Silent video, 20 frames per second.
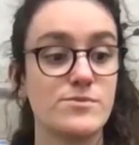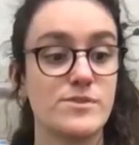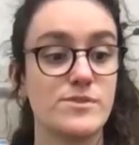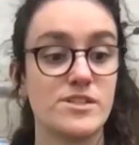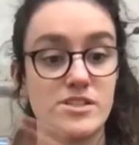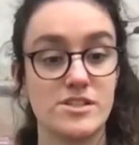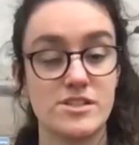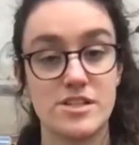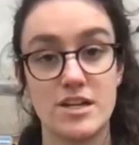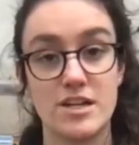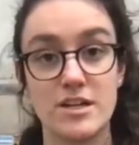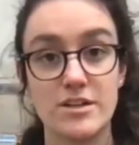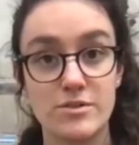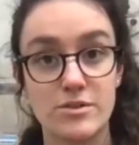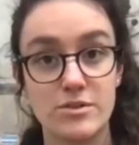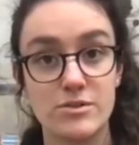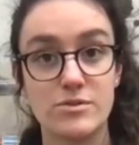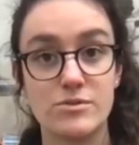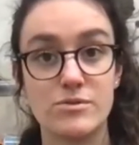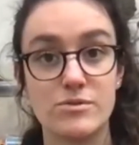which is a
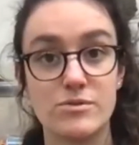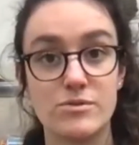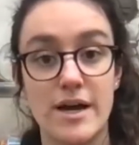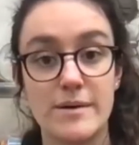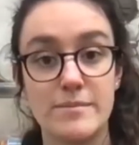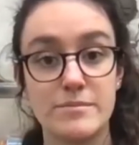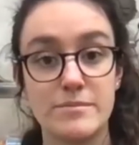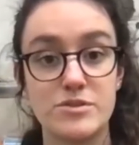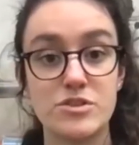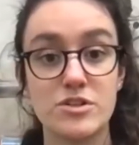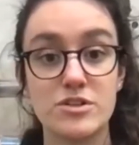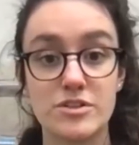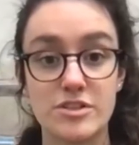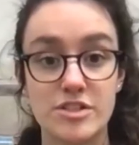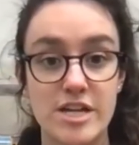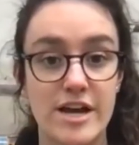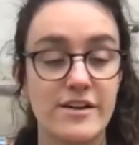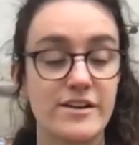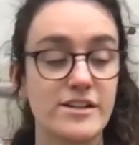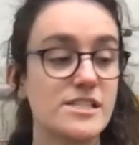local dog
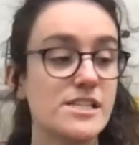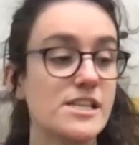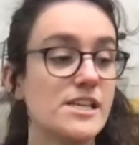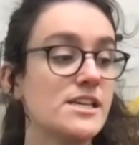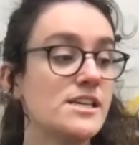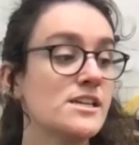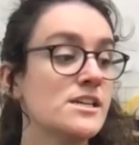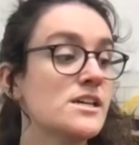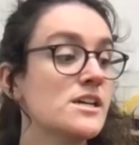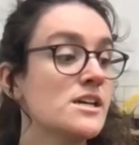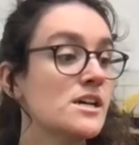charity.